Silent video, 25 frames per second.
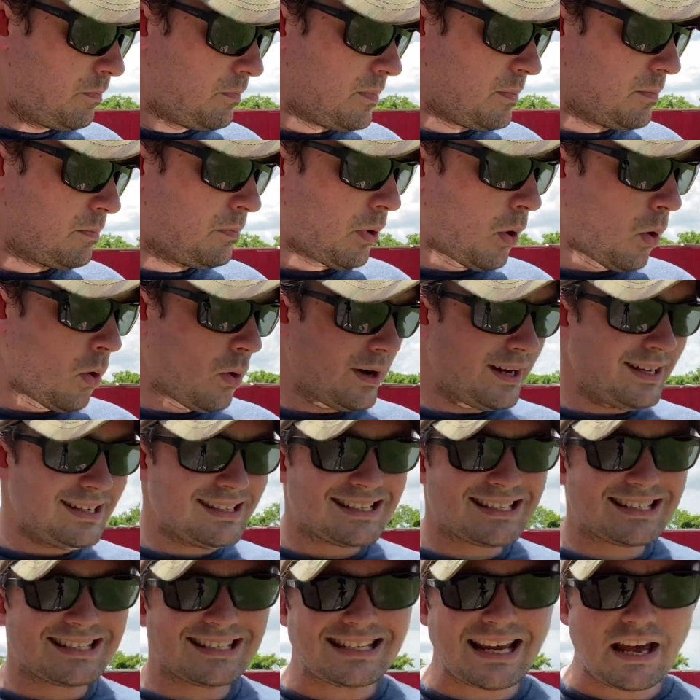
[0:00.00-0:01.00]

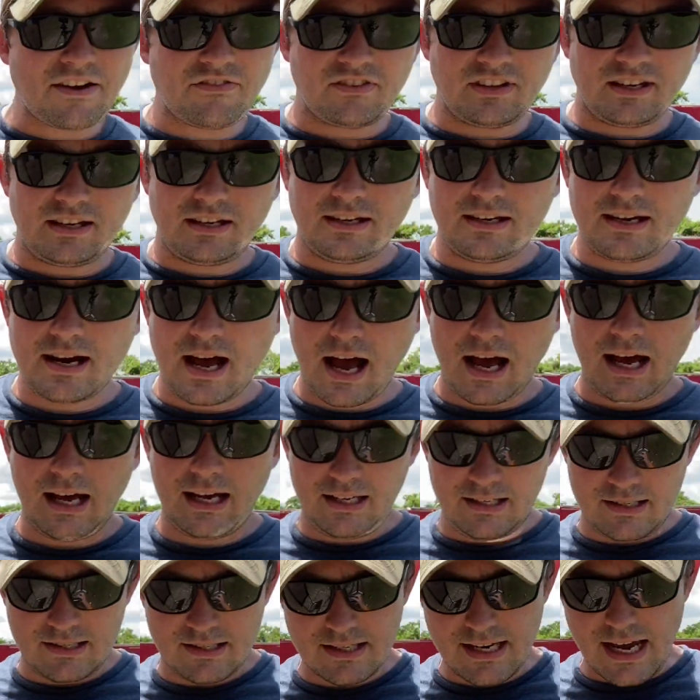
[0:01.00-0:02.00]
0.79
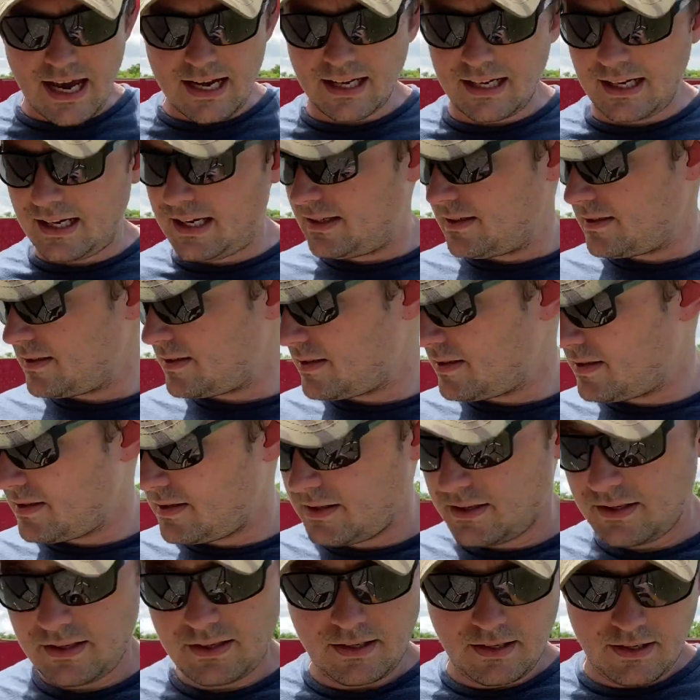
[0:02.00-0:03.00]
seconds.
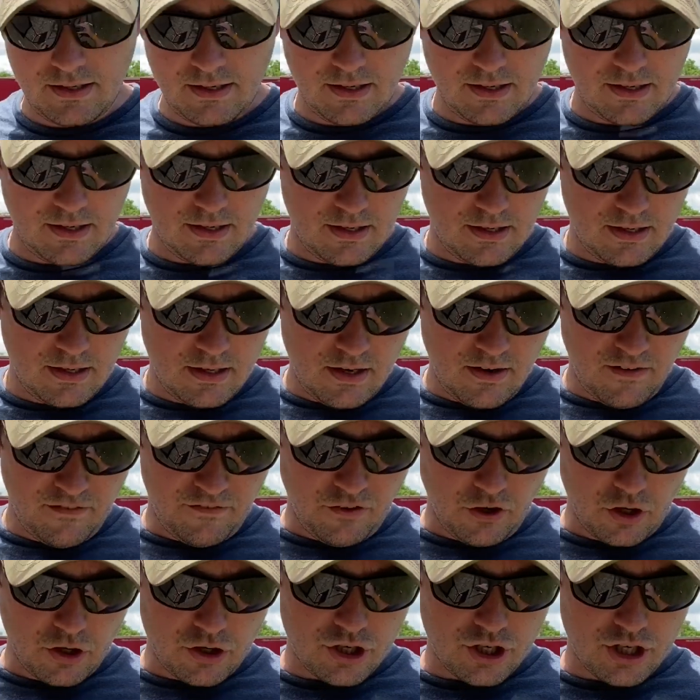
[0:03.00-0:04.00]

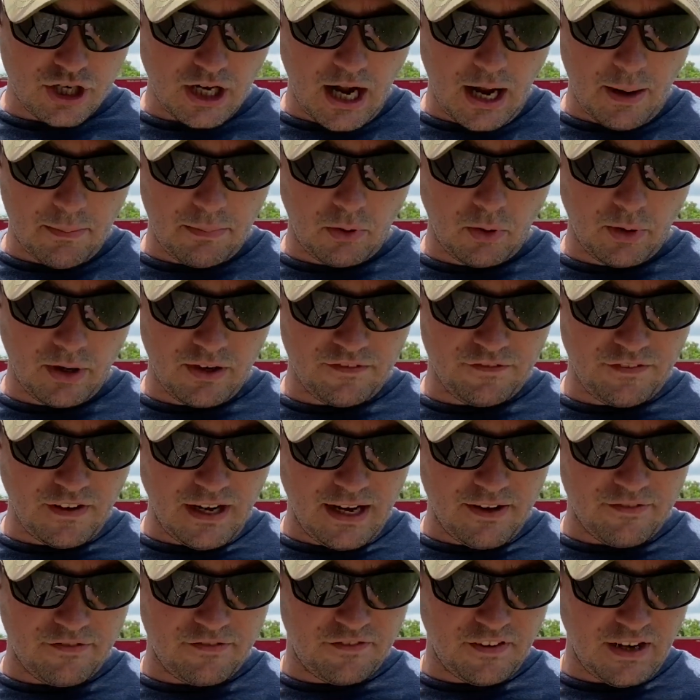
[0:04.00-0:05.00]
First shot
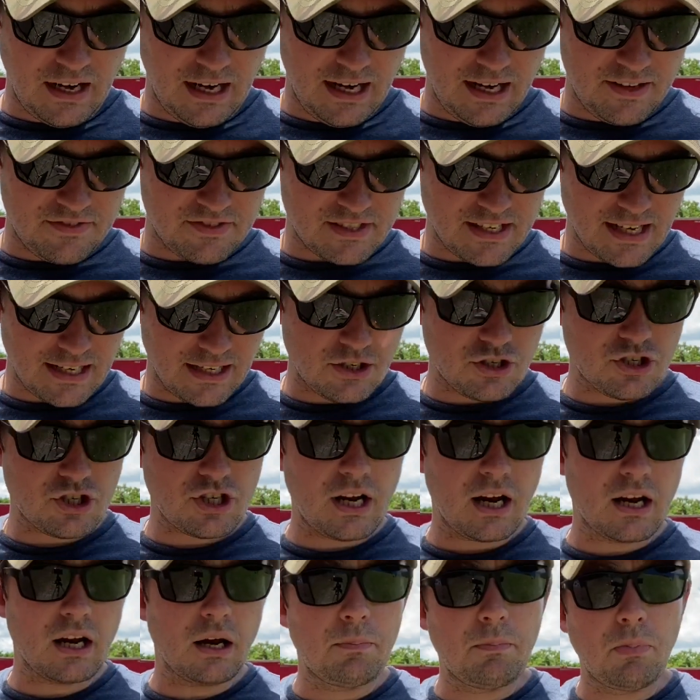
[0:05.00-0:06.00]
0.55, second
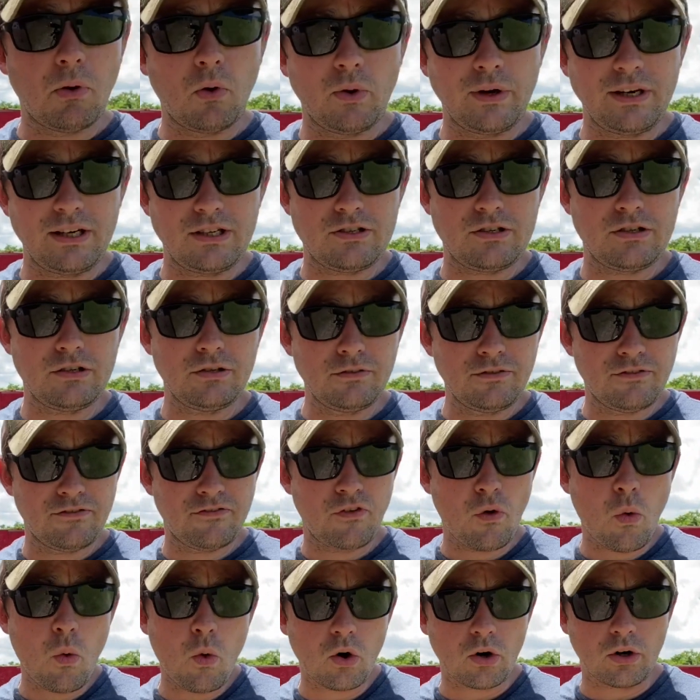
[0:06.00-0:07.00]
shot a
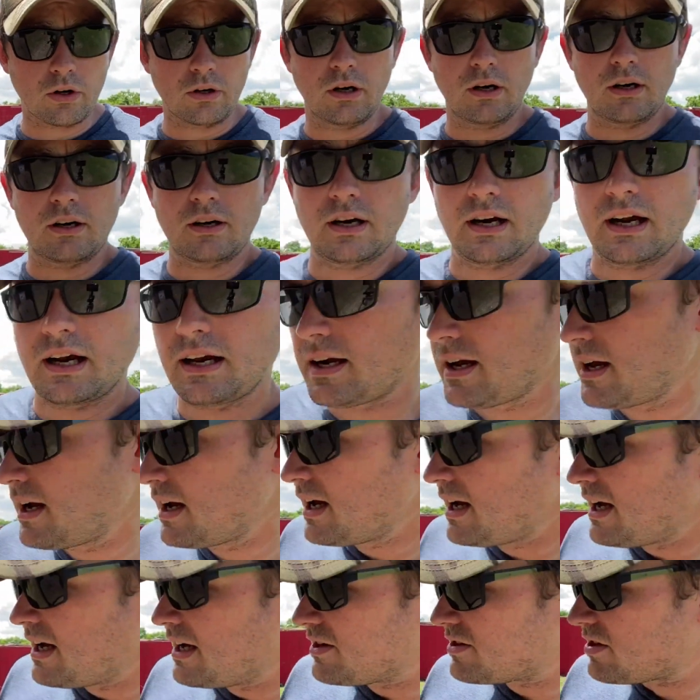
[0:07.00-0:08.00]
0.24, all right?
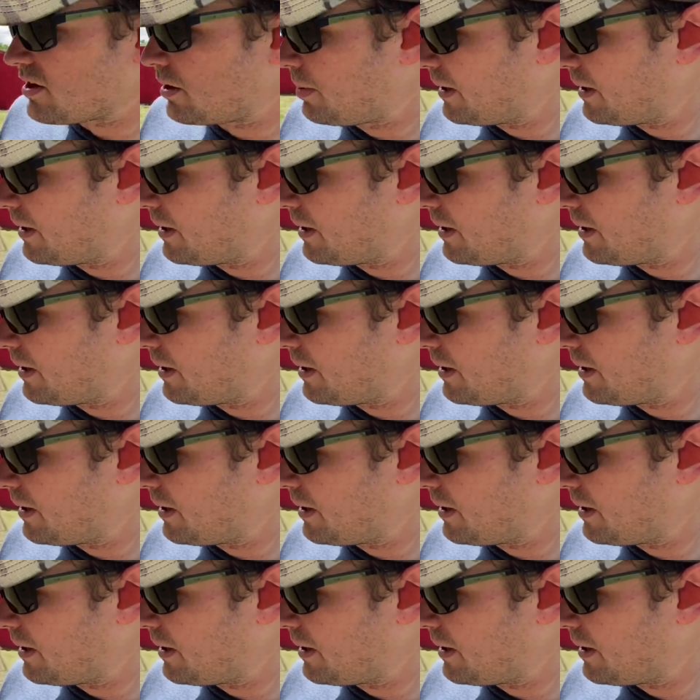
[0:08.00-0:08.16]
So by